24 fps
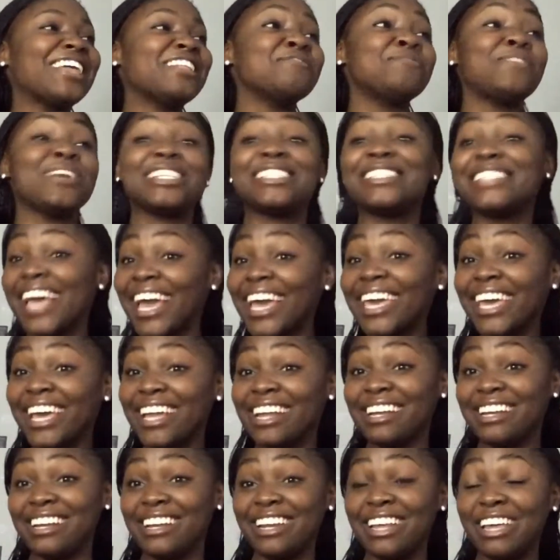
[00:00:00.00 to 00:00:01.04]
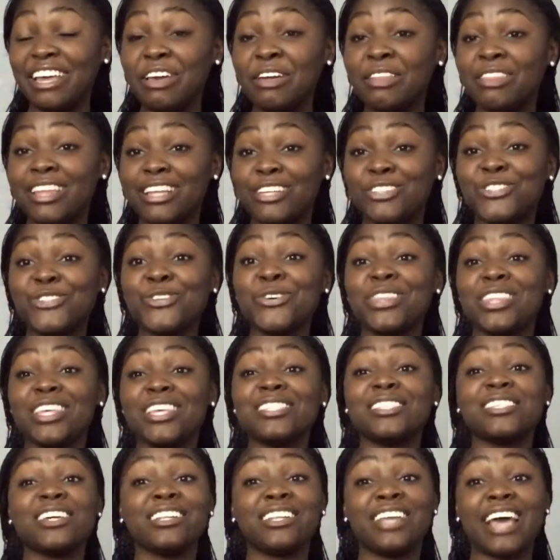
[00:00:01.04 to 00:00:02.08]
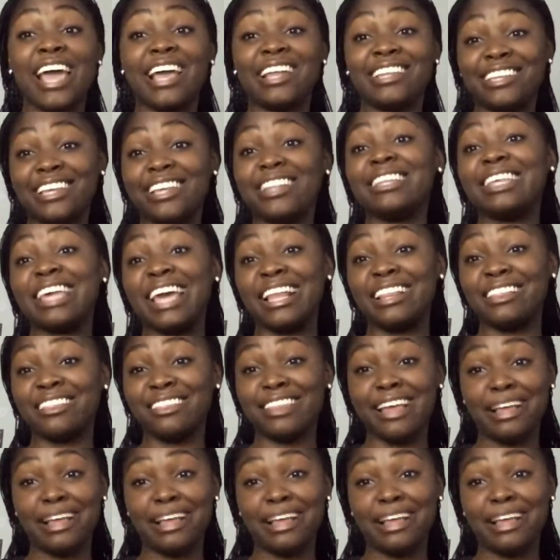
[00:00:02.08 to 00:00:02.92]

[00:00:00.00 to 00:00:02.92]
But secondly, the truth is that I did get